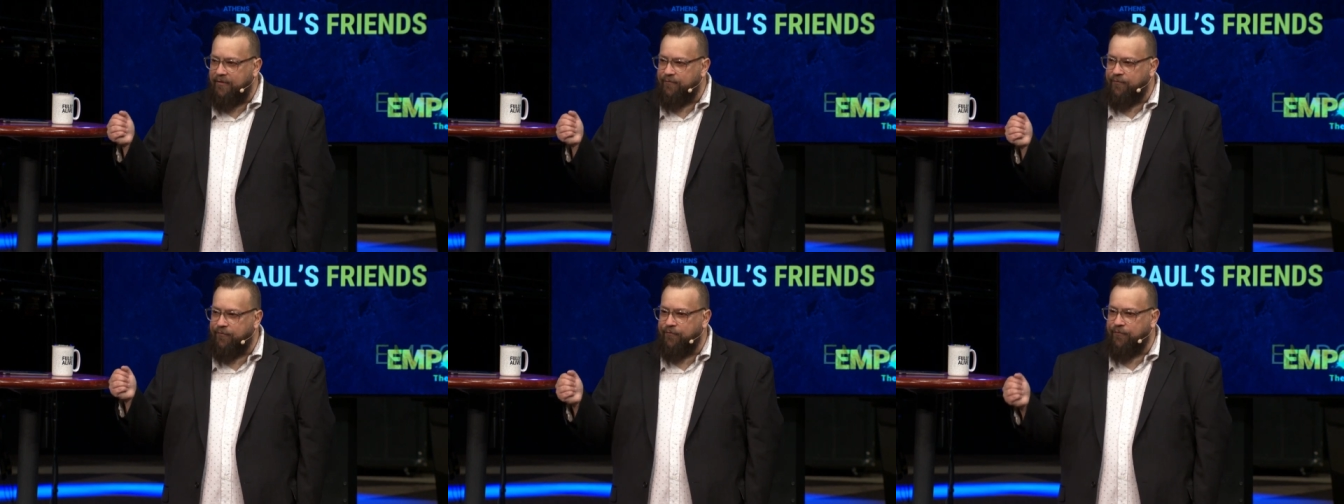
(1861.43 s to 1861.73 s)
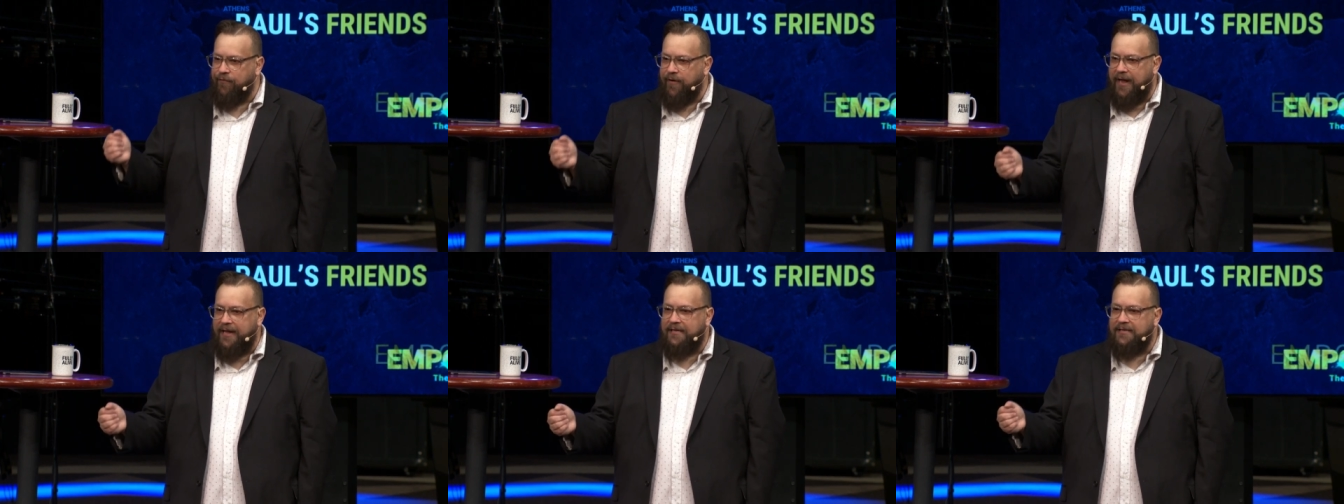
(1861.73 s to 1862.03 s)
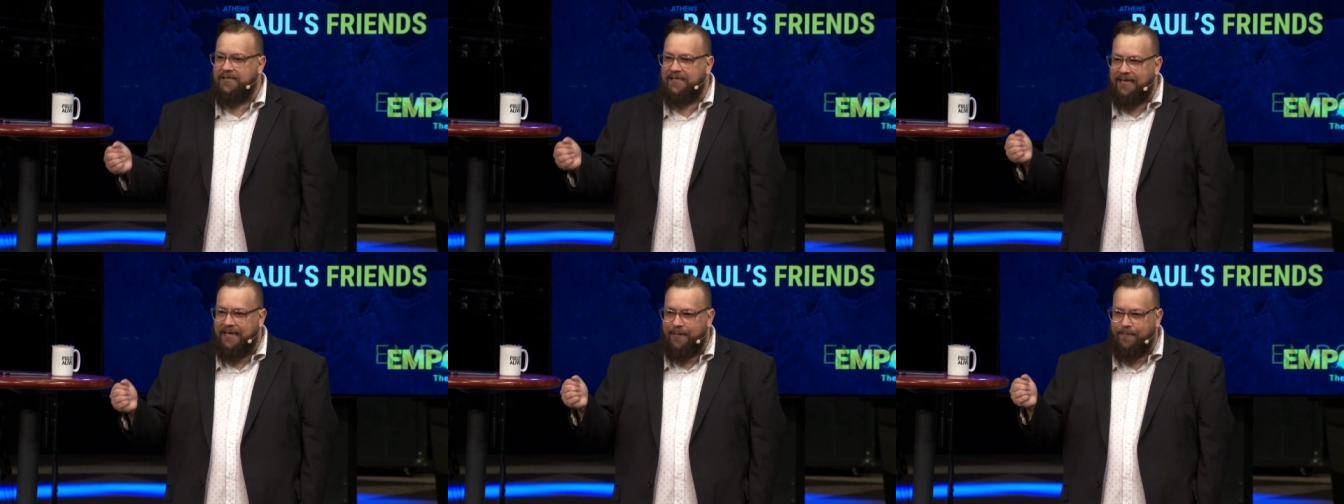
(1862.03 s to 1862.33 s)

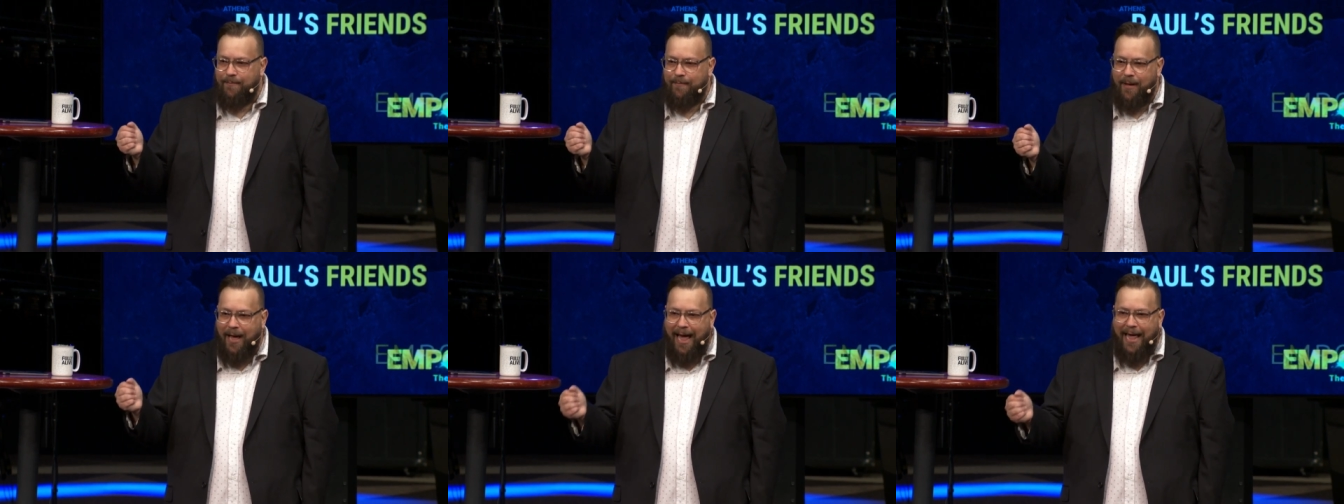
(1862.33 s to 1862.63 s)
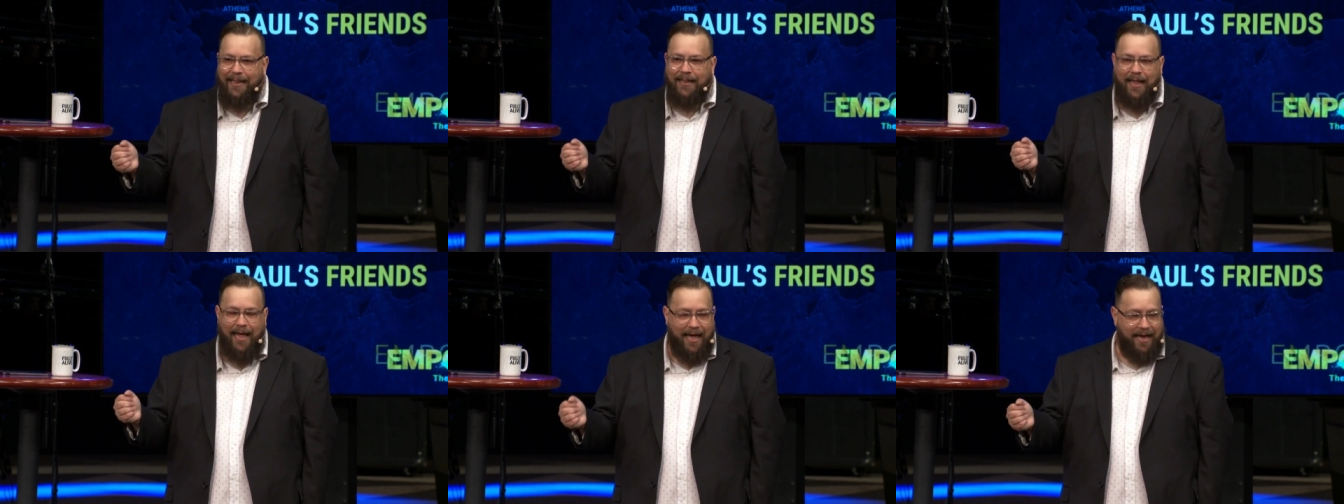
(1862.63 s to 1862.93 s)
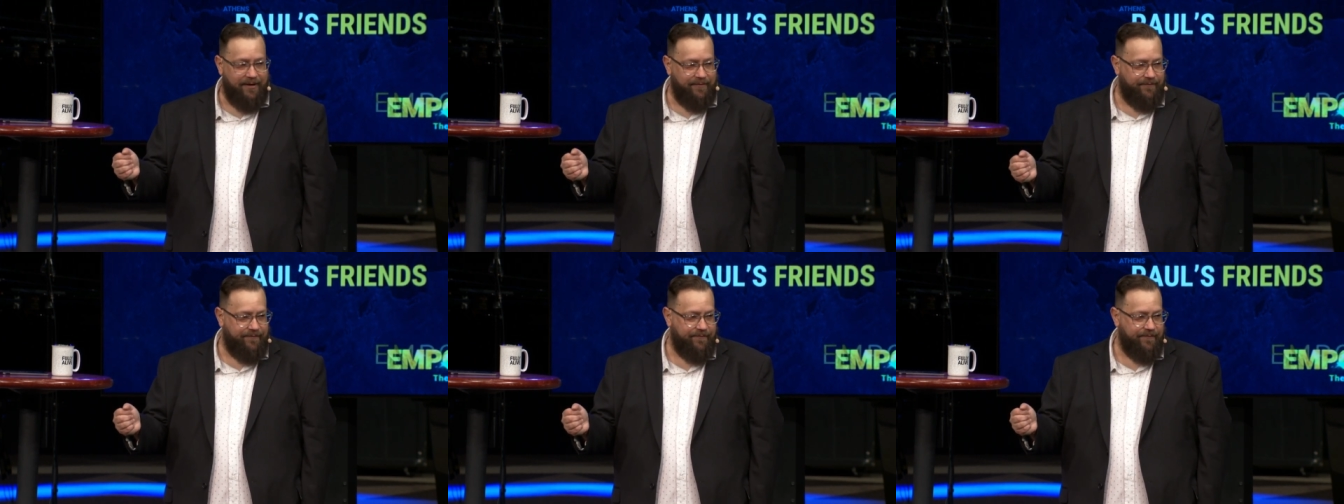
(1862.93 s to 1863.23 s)
friends in my
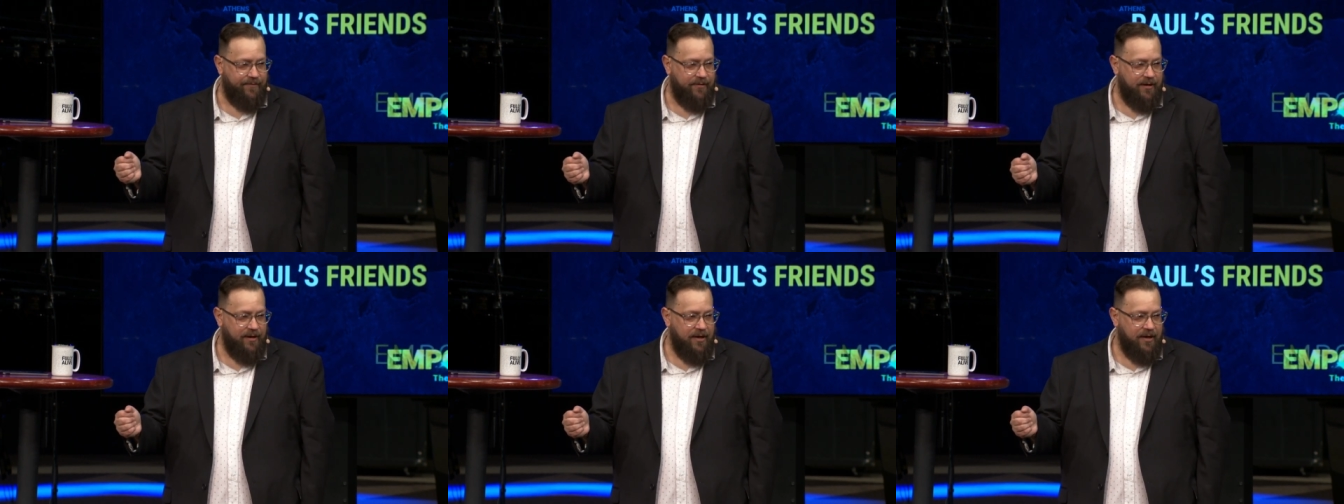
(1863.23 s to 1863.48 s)
life